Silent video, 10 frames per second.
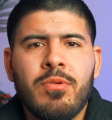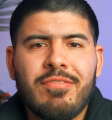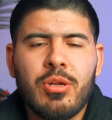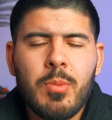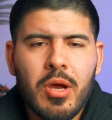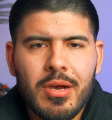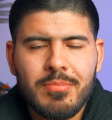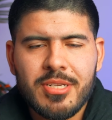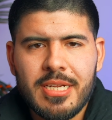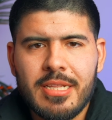If someone
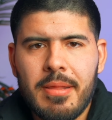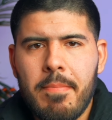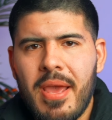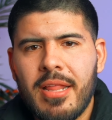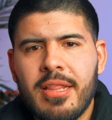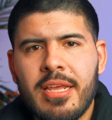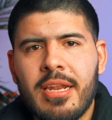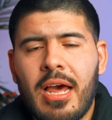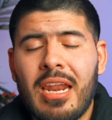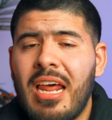comes in
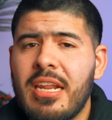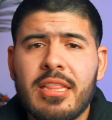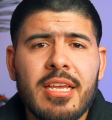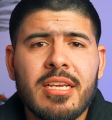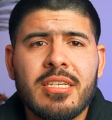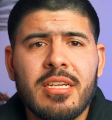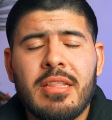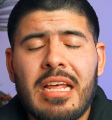demanding a lot of things,